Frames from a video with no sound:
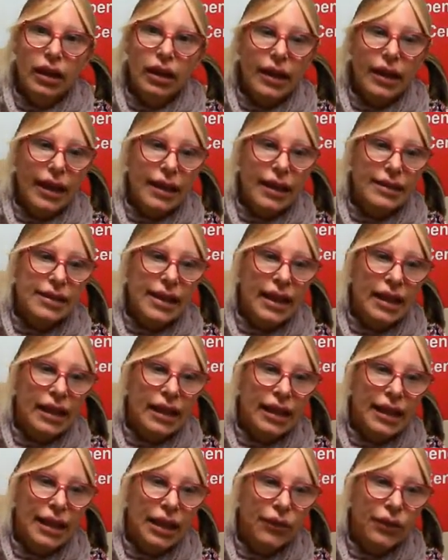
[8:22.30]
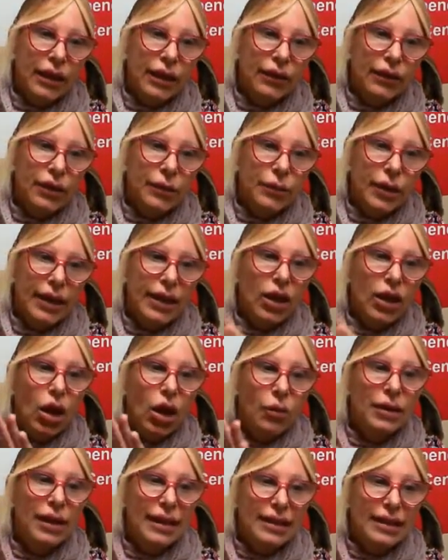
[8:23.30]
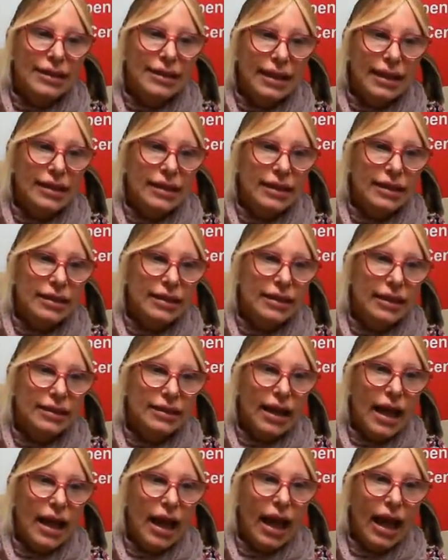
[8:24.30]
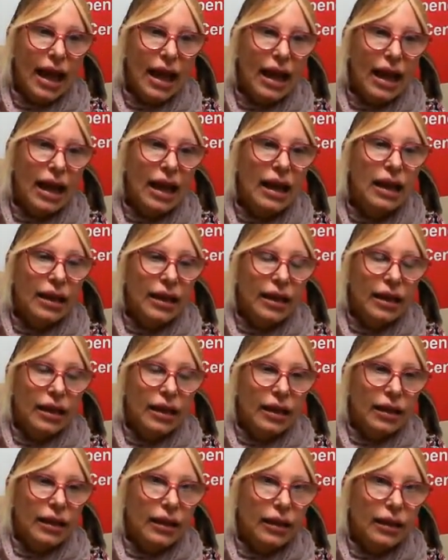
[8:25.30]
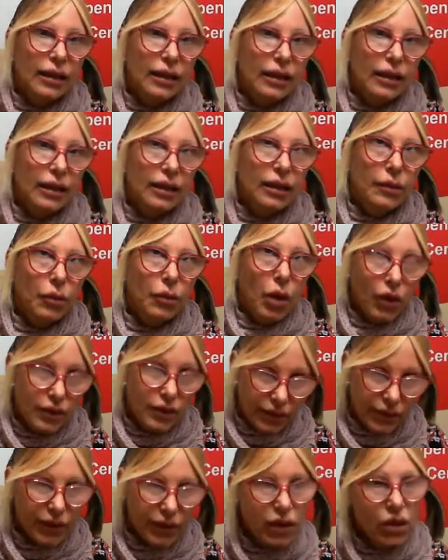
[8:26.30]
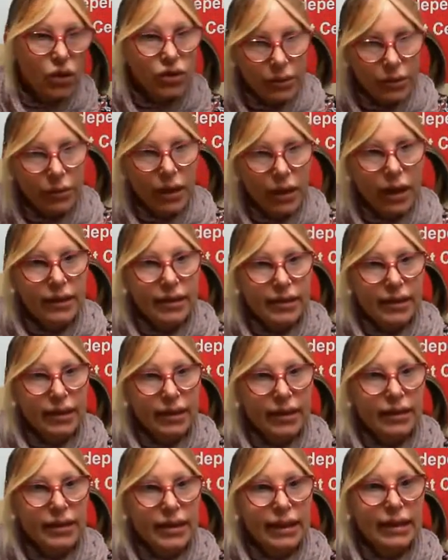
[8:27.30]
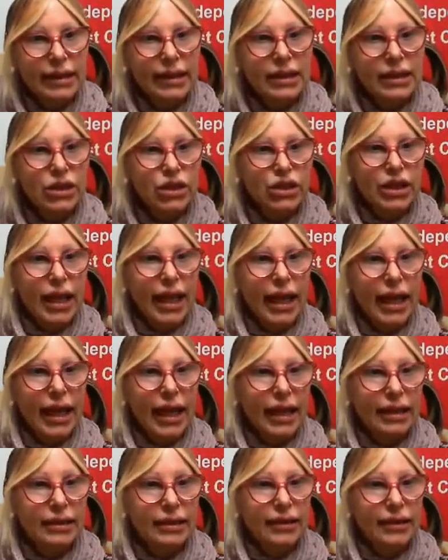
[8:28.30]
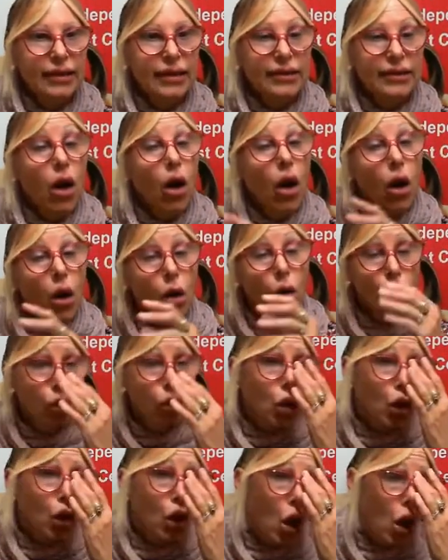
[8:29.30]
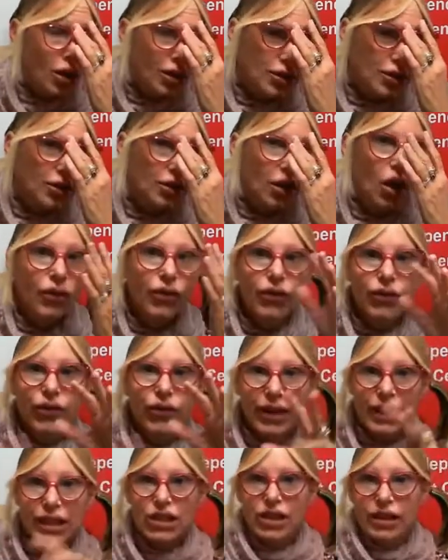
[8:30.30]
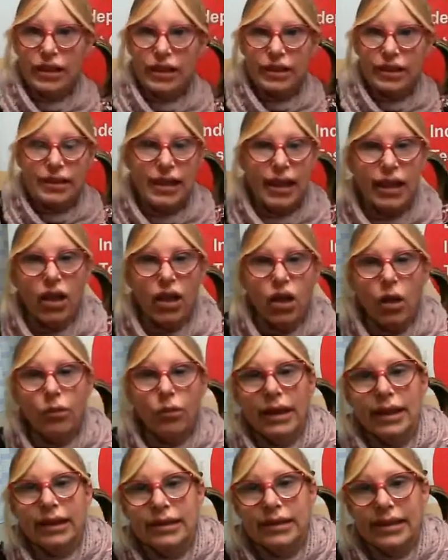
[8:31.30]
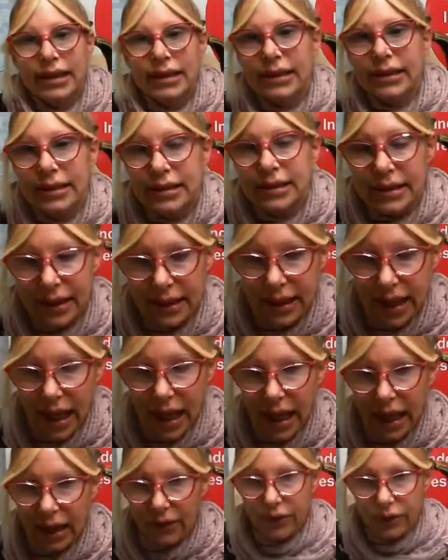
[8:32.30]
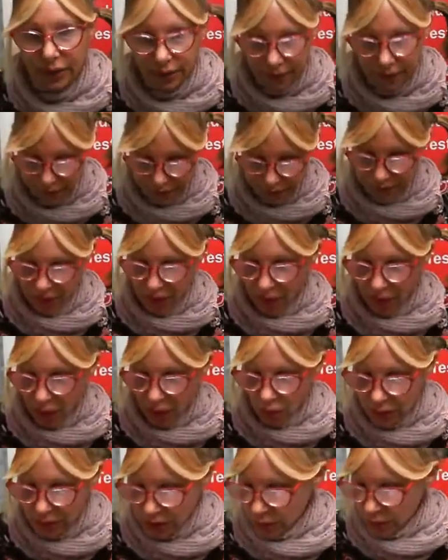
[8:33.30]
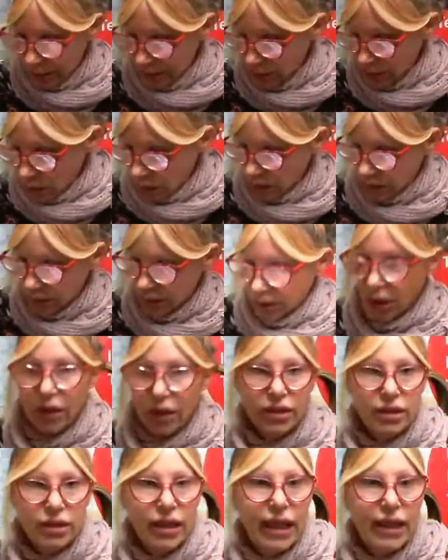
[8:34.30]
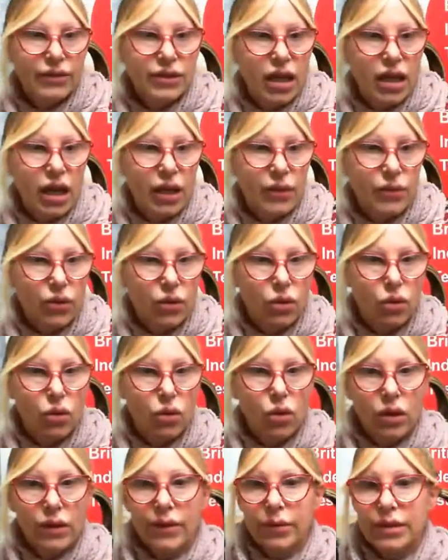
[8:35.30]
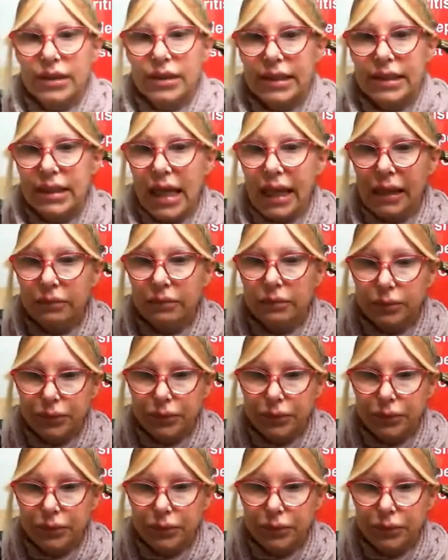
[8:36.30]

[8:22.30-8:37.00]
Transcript: Okay, is that clear for everybody? Complex sentences are the most difficult to master in English, and there's a whole lot of features that a complex sentence can have, which we're not going to have time for all of them today.